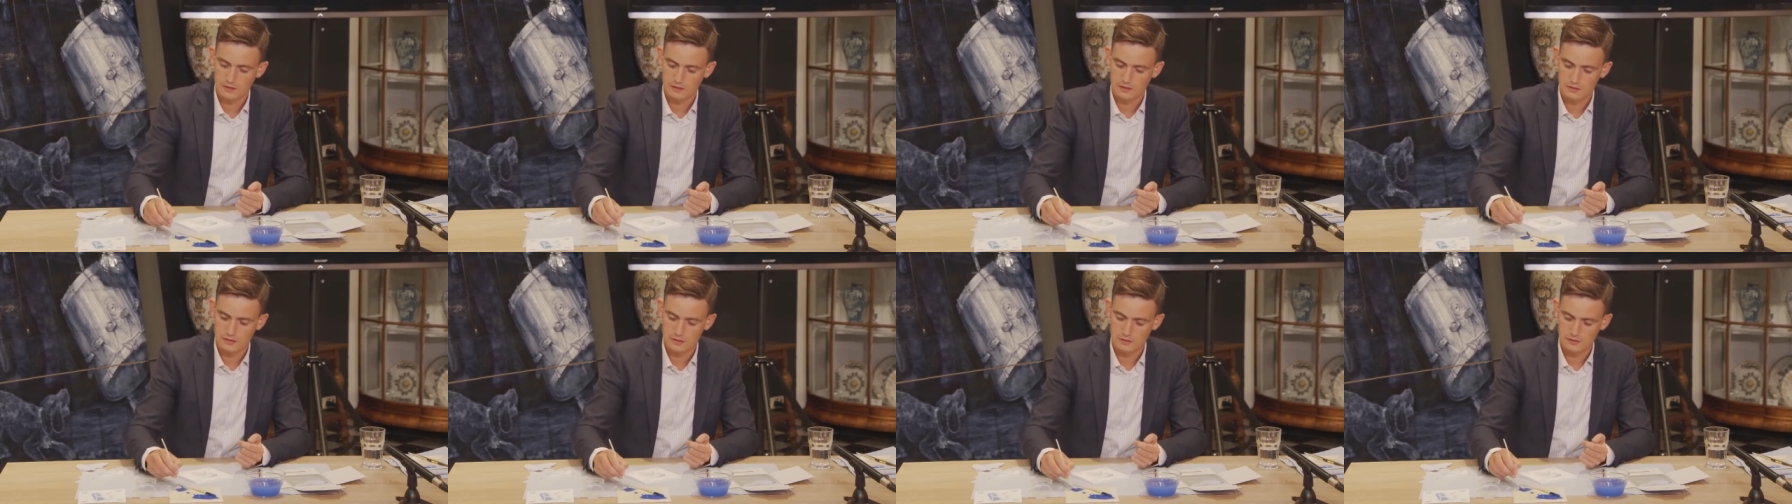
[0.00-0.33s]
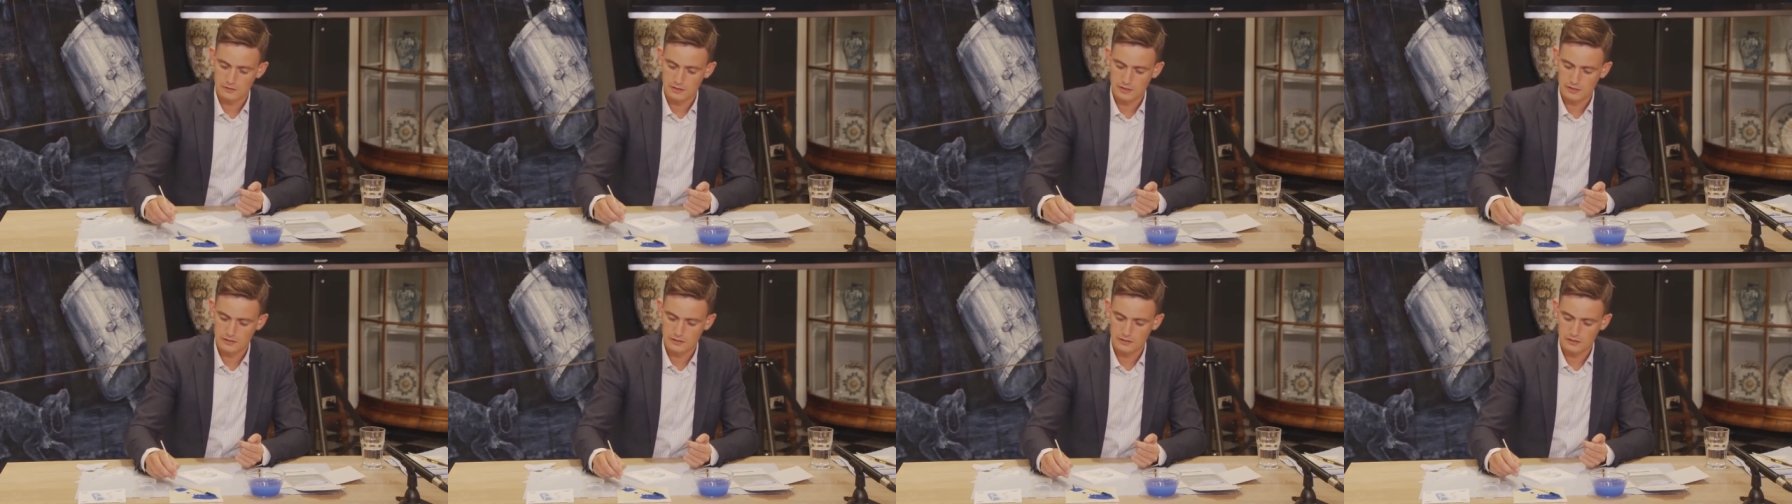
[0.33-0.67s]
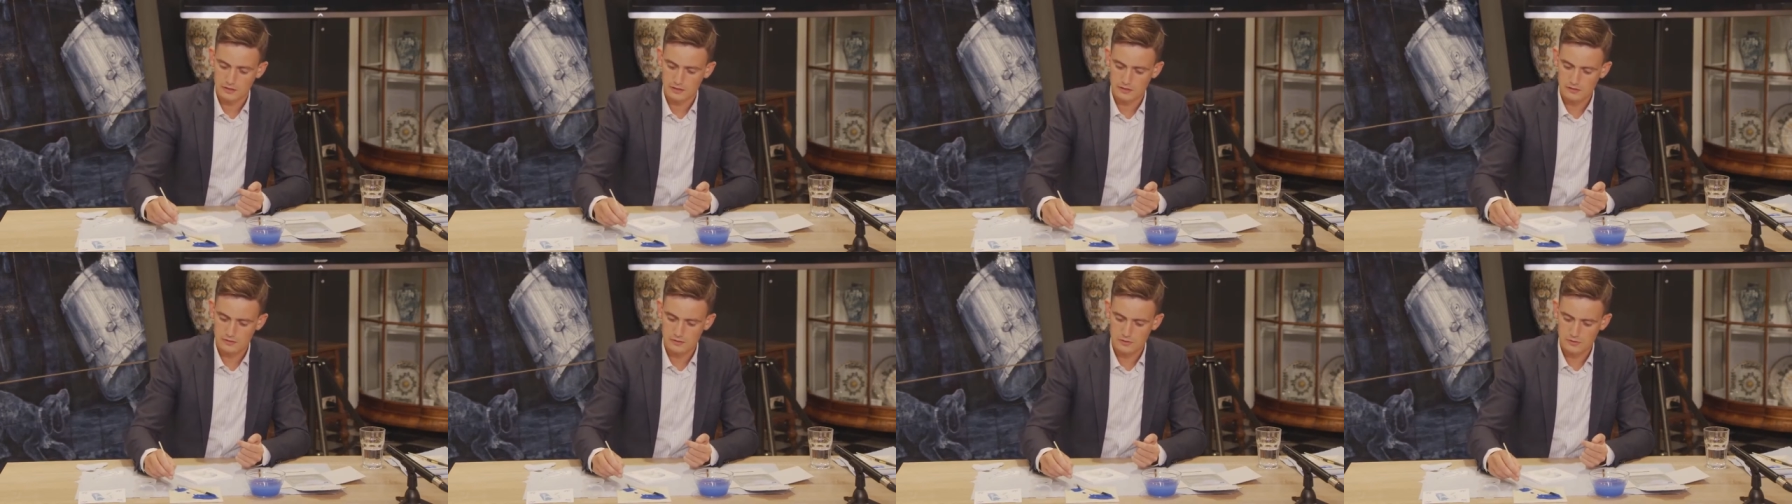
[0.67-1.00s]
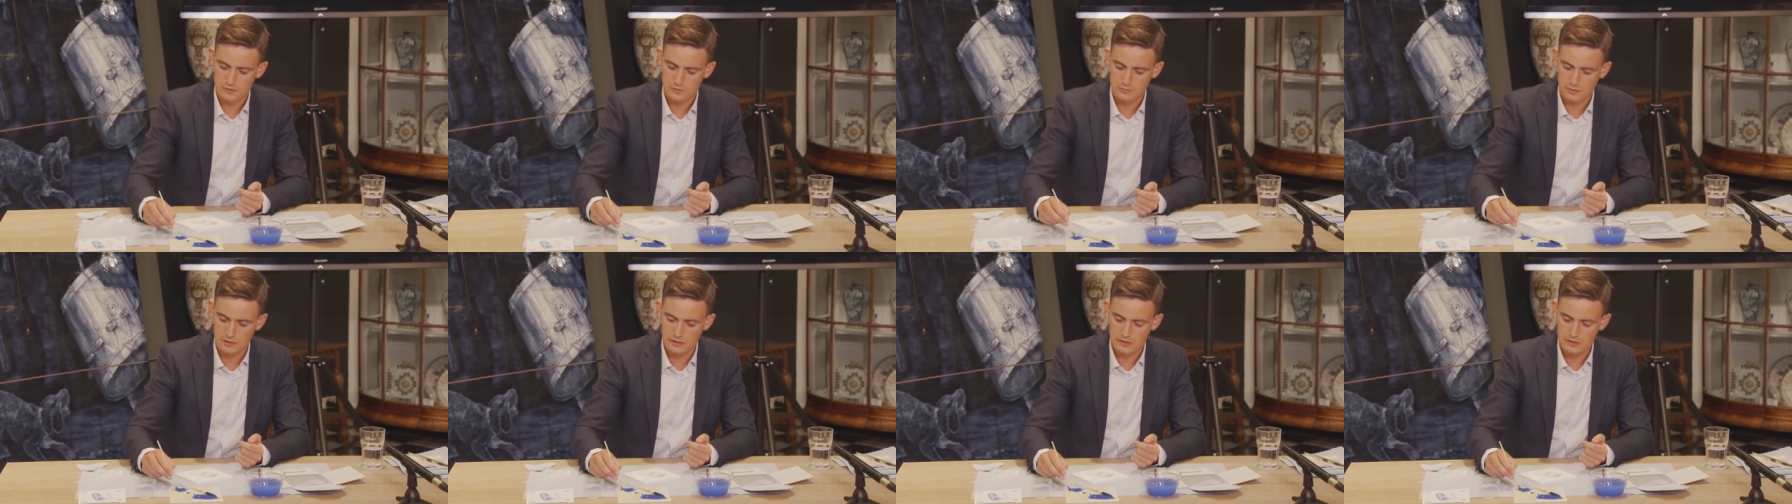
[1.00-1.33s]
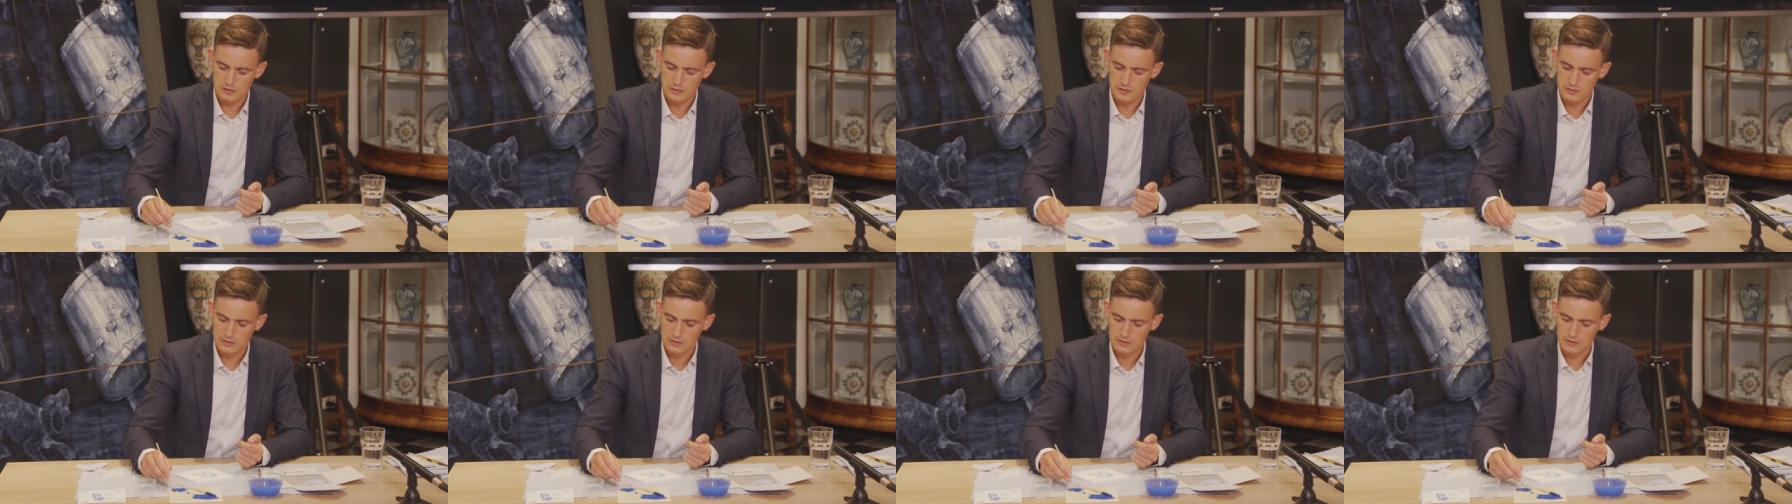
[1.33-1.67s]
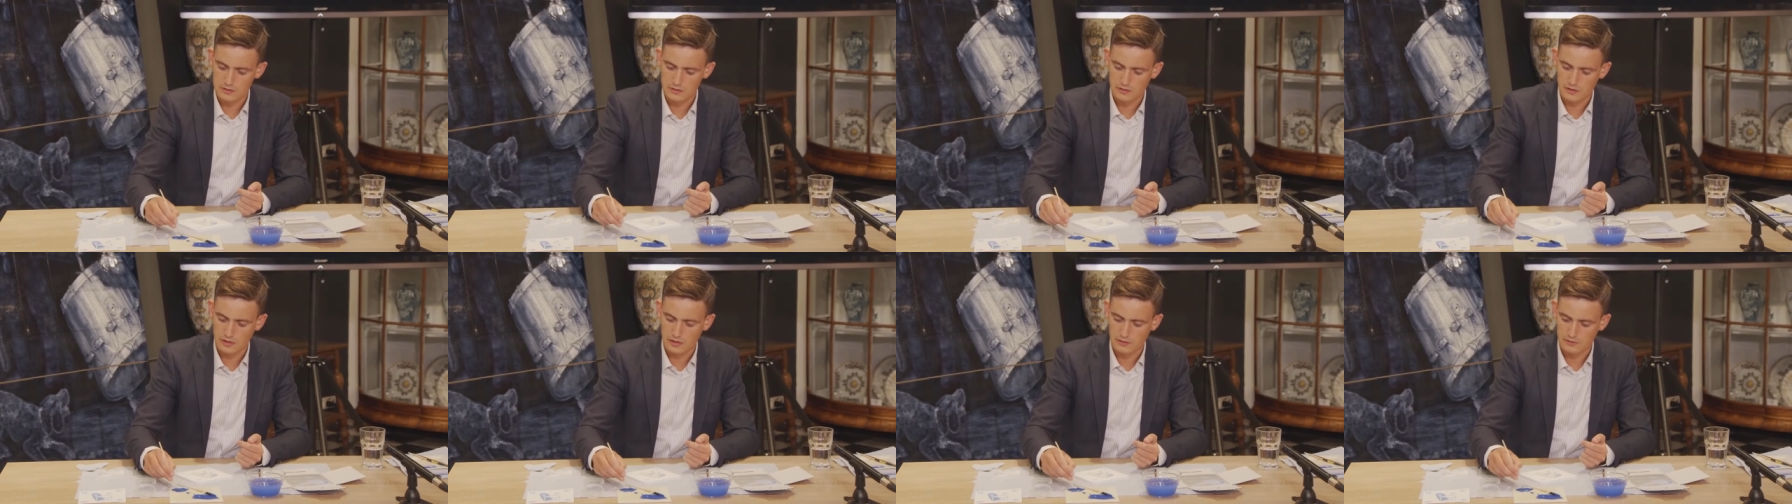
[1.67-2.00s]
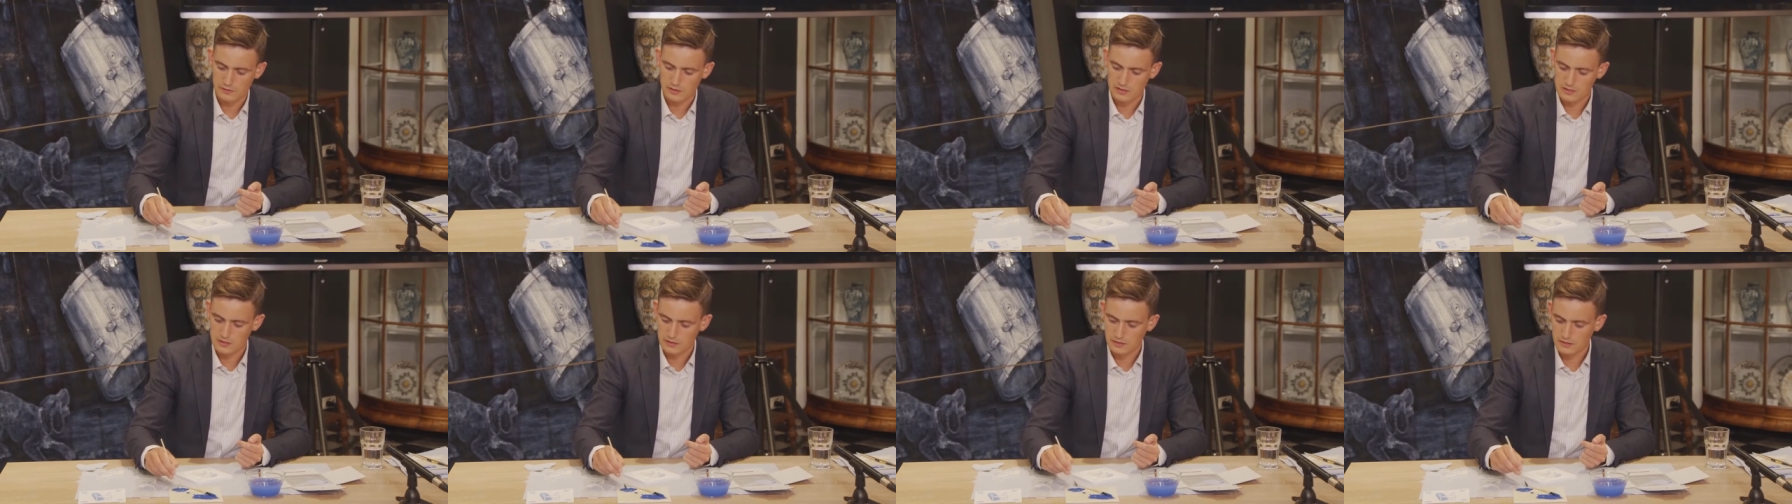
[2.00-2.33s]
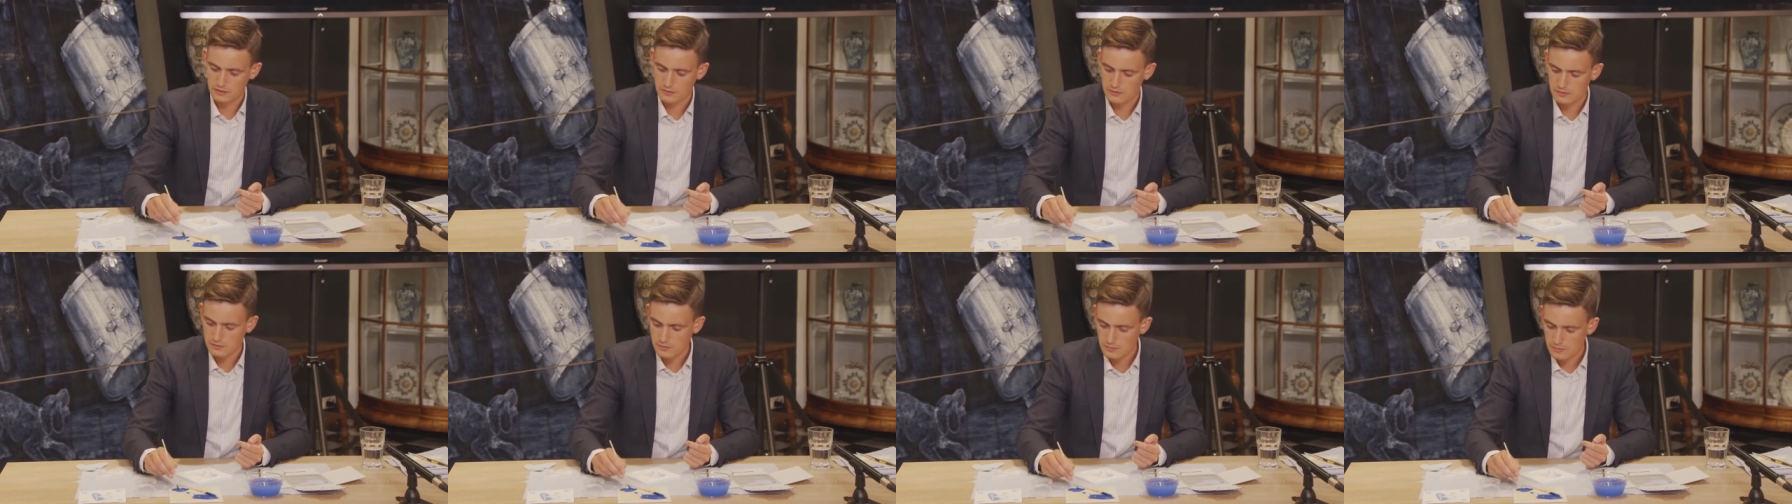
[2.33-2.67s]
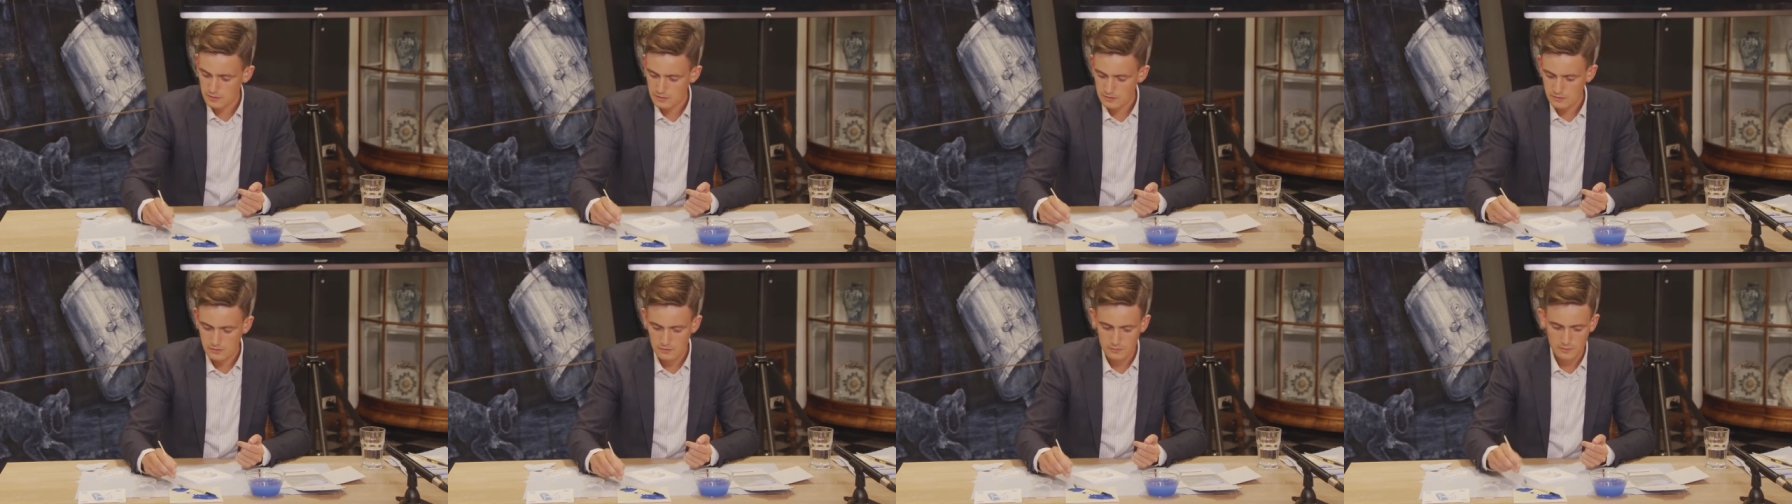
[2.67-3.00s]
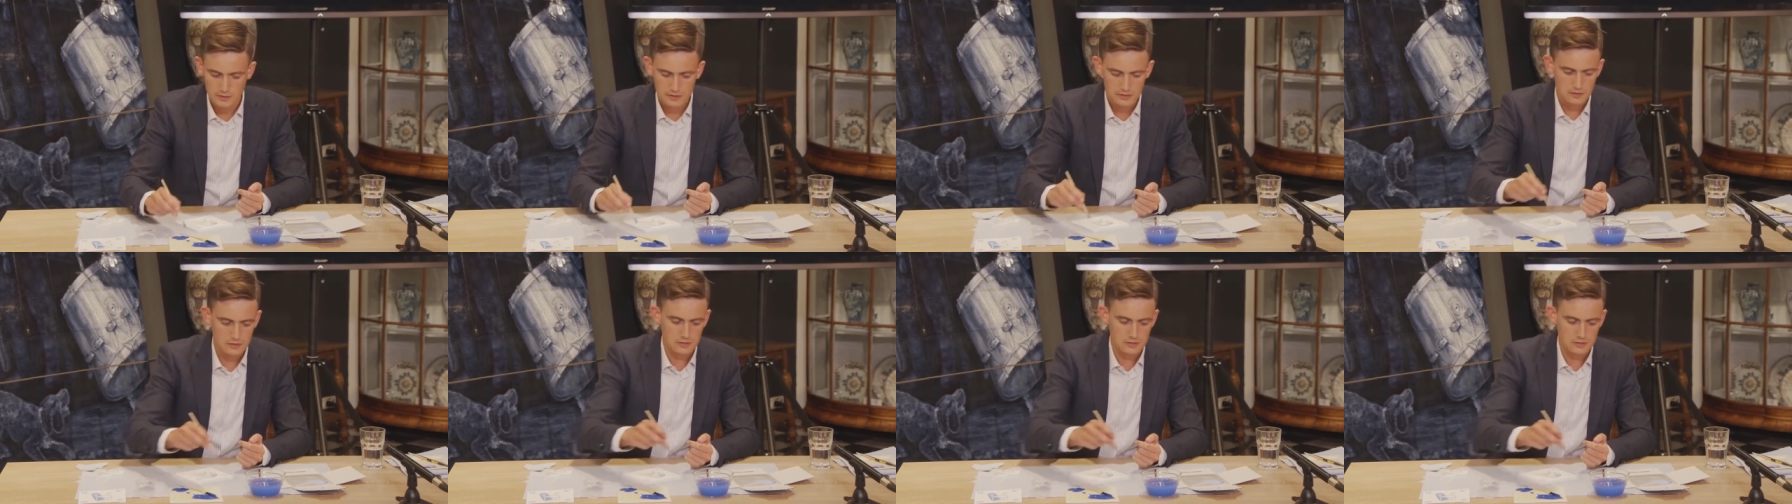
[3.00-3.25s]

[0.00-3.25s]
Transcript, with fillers: to it. Not too much. I've actually used a bit too much.